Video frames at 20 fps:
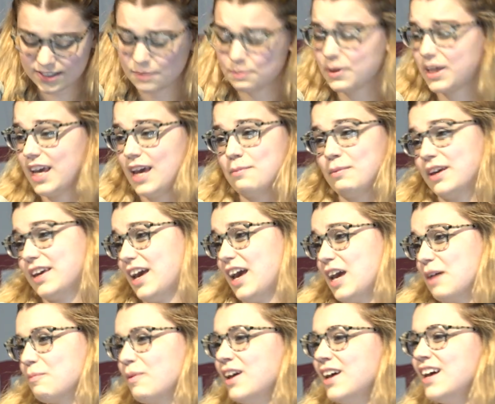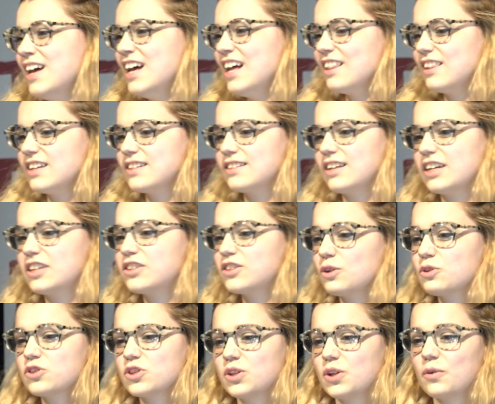It became a game, less like
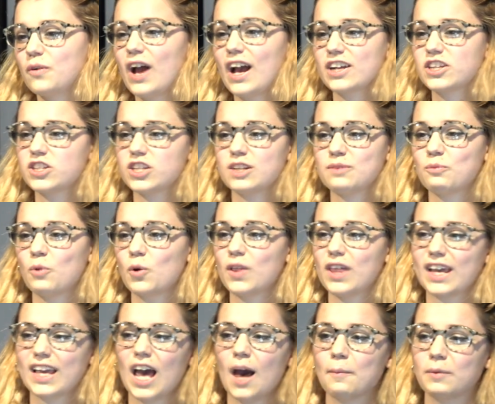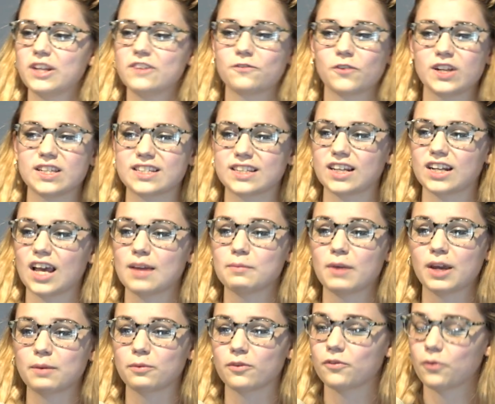social interaction, more like how many friends can I
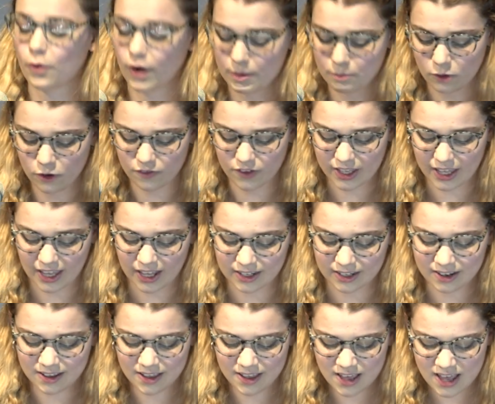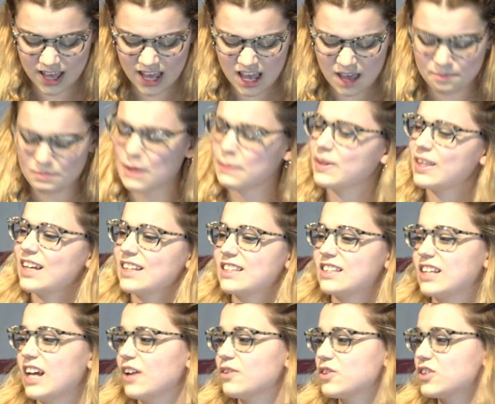make before I move again. Maybe that
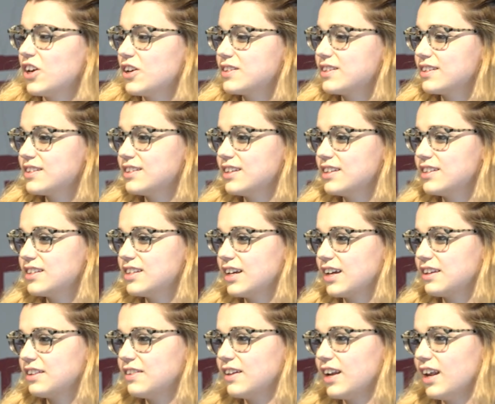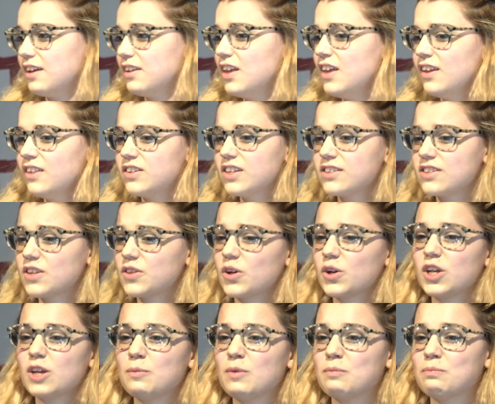sounds narcissistic, that these other
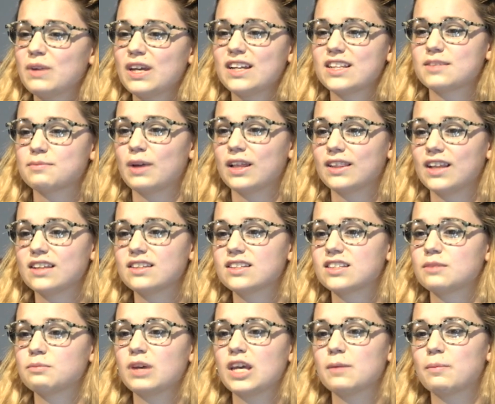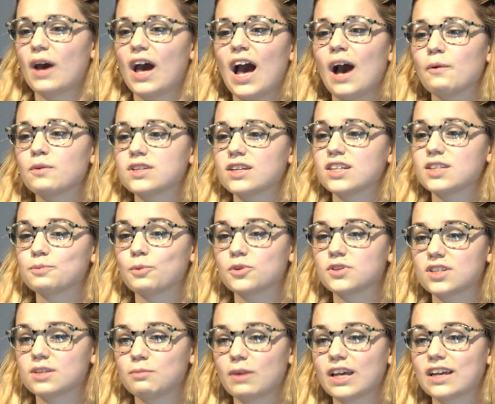human beings meant less to me, but how was I
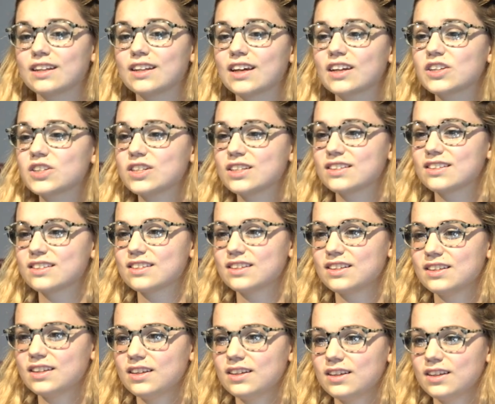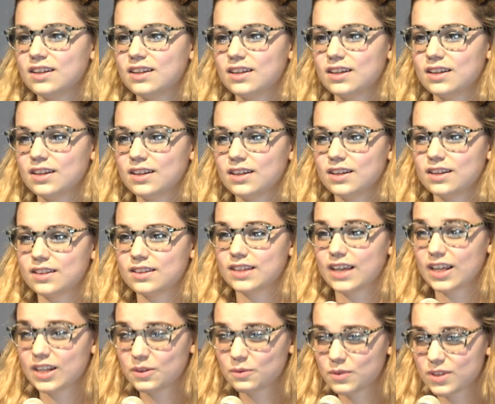supposed to make connections?
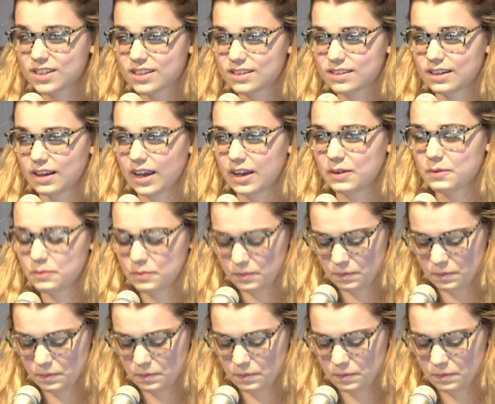The end was in sight.